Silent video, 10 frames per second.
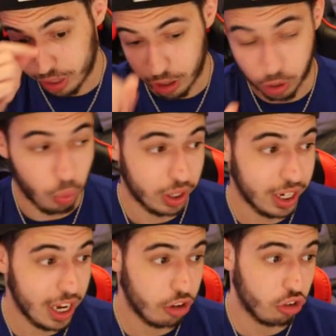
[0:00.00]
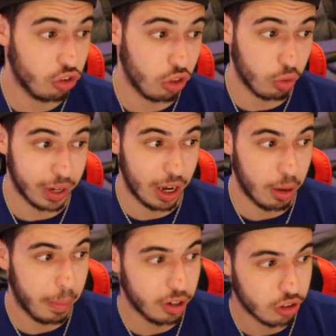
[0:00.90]
on one knee, swinging and a
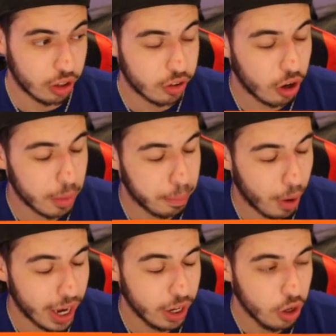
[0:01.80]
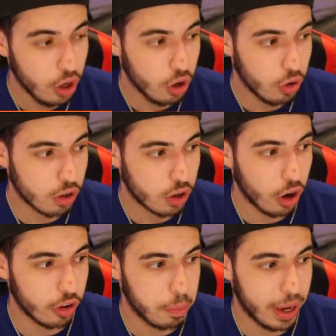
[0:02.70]
pitch in the dirt. But
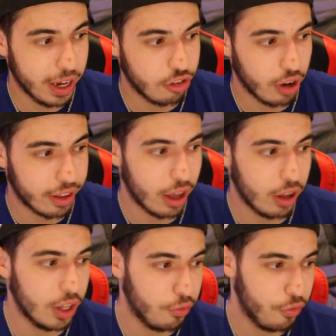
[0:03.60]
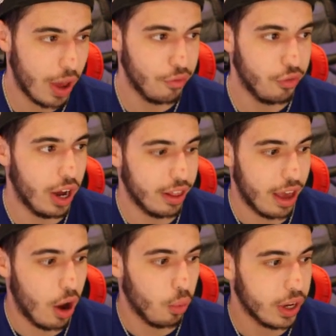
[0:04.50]
regardless, Beatty strikes out and then Pham flies
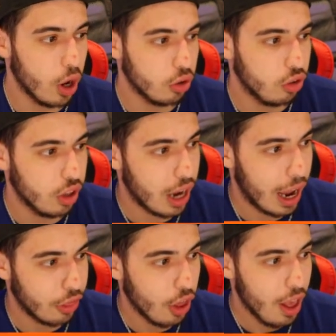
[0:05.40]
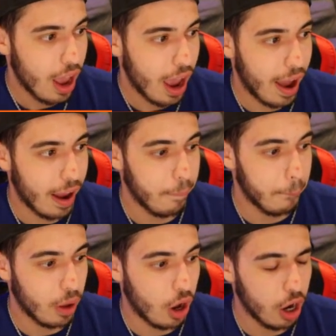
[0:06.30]
out. We go to the ninth and
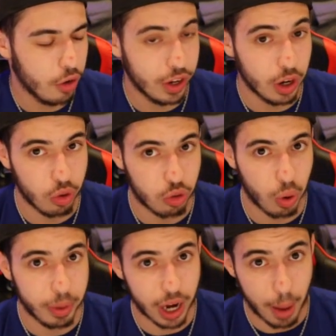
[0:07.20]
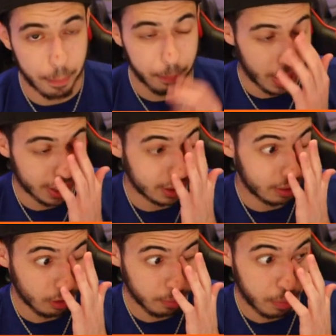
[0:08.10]
Ottavino was warming up, but
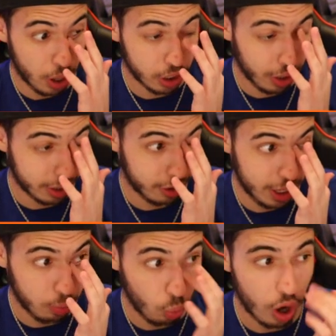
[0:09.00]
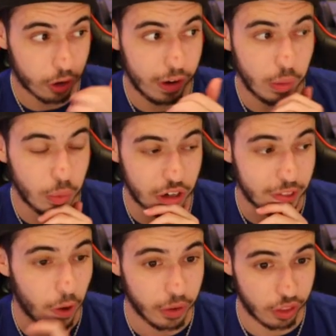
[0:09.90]
Buck elects to keep Walker in, which I
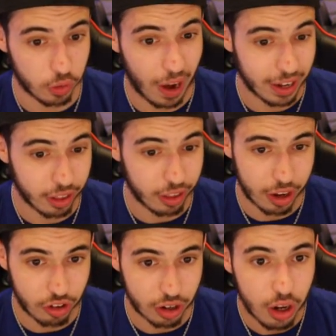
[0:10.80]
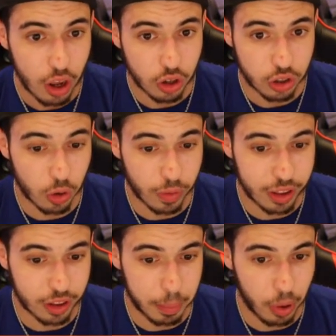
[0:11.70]
thought was the right decision. No
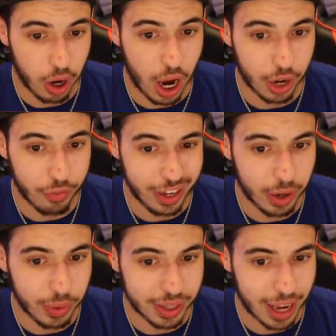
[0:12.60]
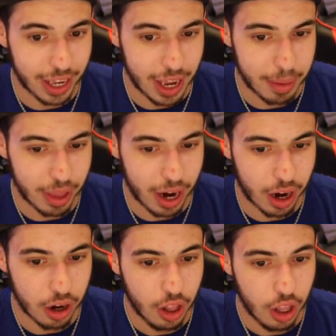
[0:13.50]
reason to put Ottavino in that game there
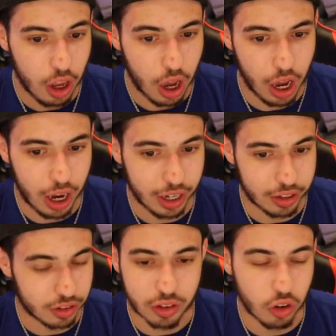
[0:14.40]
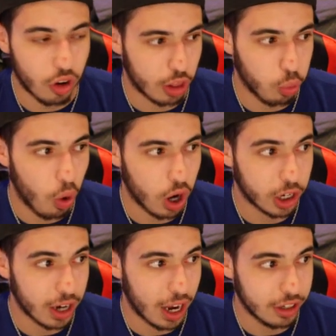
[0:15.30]
unless Walker
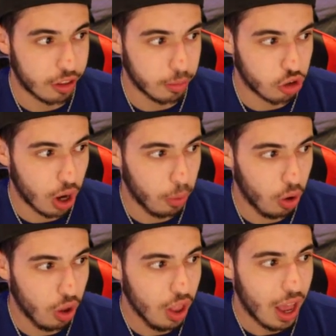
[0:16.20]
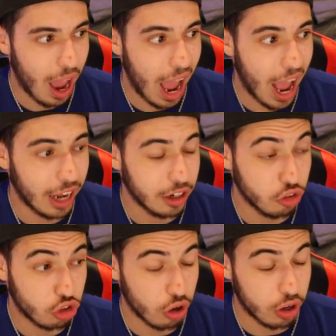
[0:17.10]
got into some trouble. And
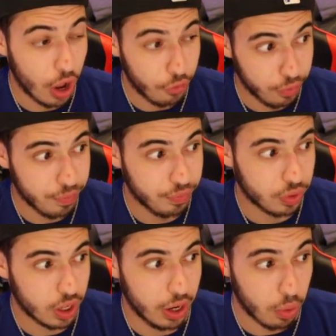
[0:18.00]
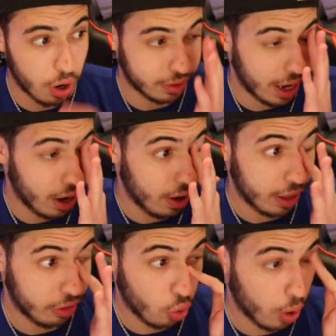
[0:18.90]
sure enough, it worked out
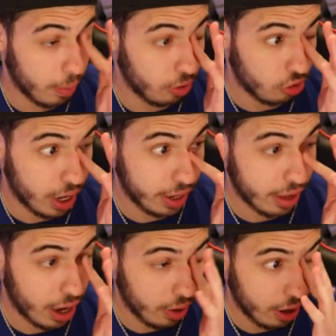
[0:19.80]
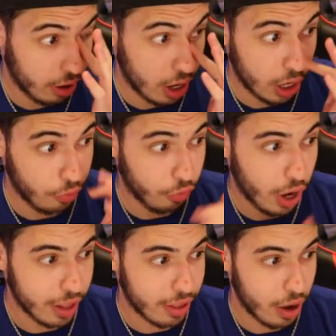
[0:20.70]
as Gorman strikes out, Arenado
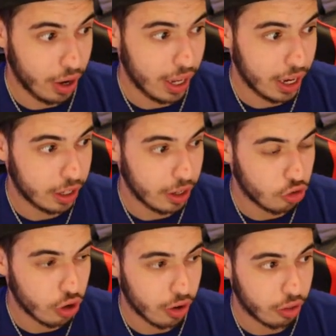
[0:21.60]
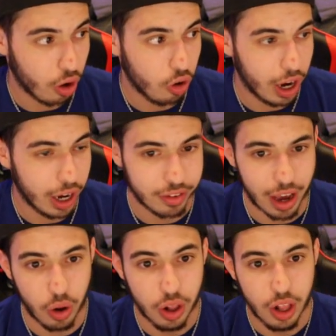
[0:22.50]
flies out, and then Contreras lines
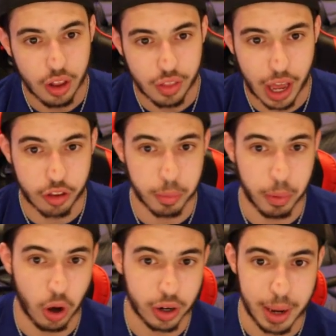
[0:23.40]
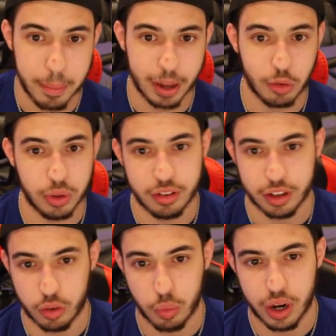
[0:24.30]
out. That is your ball game. Mets win
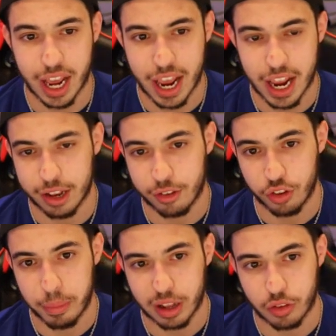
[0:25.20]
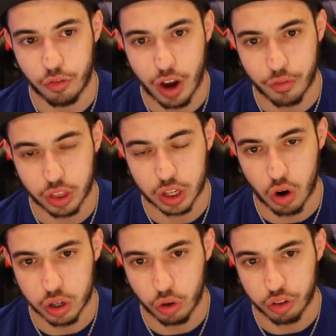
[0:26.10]
6-1, 8 hits for the Mets, 5 for the
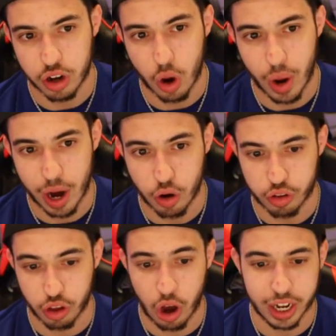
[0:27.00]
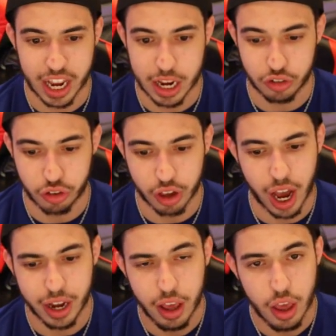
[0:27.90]
Cardinals, no errors on each side.